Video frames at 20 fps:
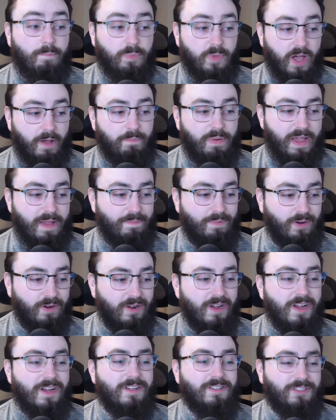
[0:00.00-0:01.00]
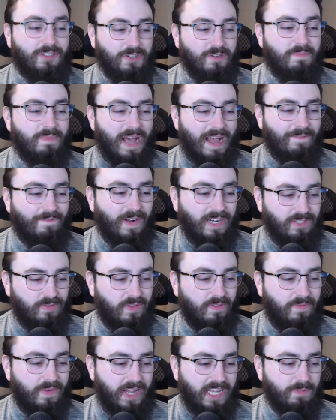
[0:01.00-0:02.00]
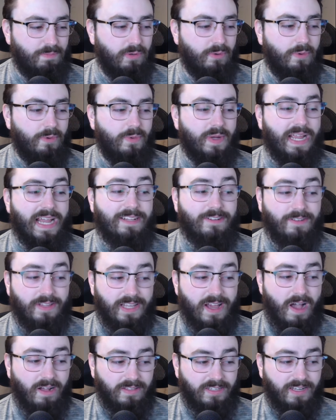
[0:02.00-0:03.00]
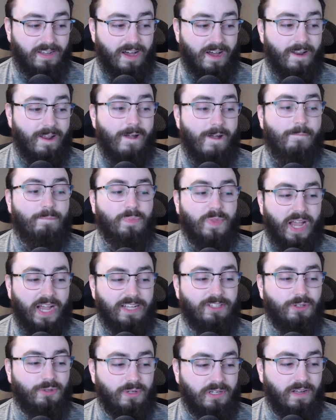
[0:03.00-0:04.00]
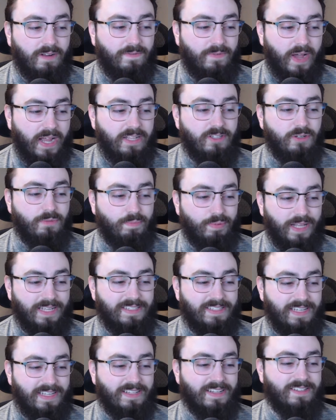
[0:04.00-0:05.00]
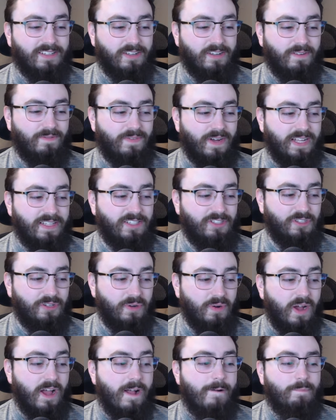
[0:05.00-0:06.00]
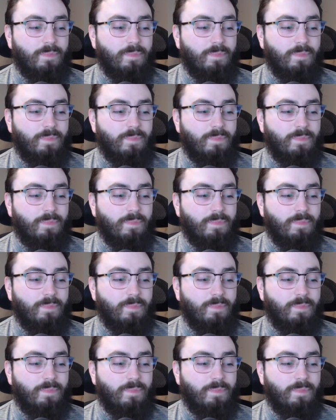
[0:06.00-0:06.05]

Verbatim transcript: On paper, two bad fights for the fans. But when we enter the octagon, I do a good fight and Du Plessis does a good fights too.